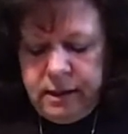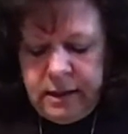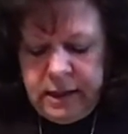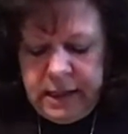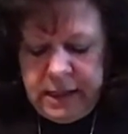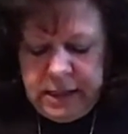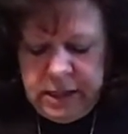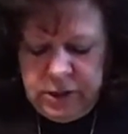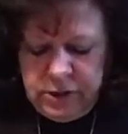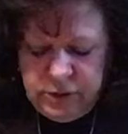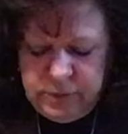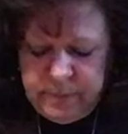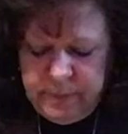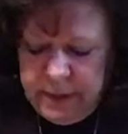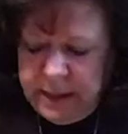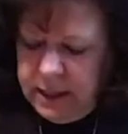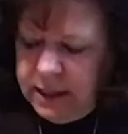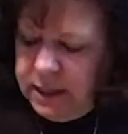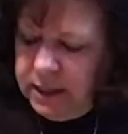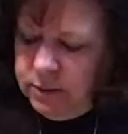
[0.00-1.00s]
of used
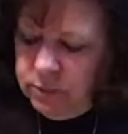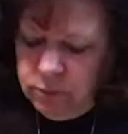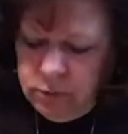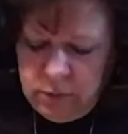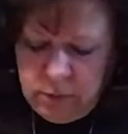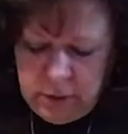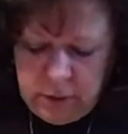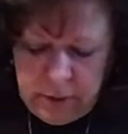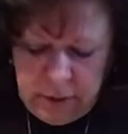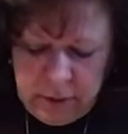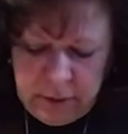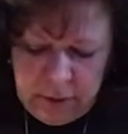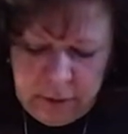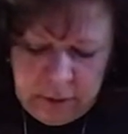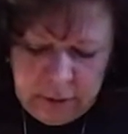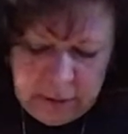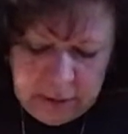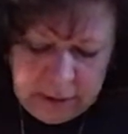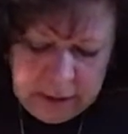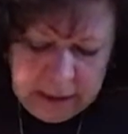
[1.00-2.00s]
my ruler
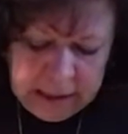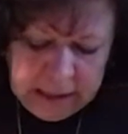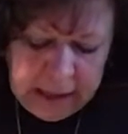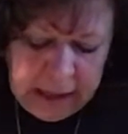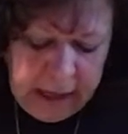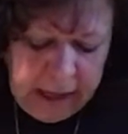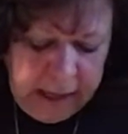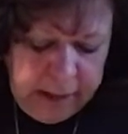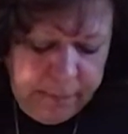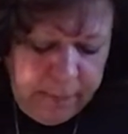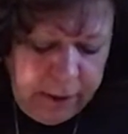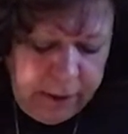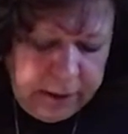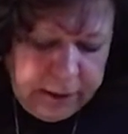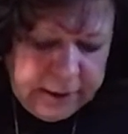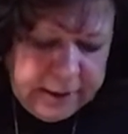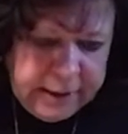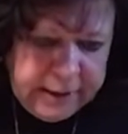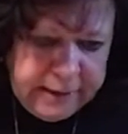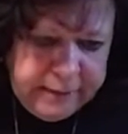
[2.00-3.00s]
and
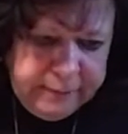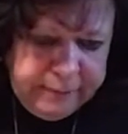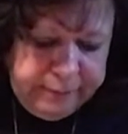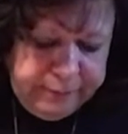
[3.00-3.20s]
eyeballed it.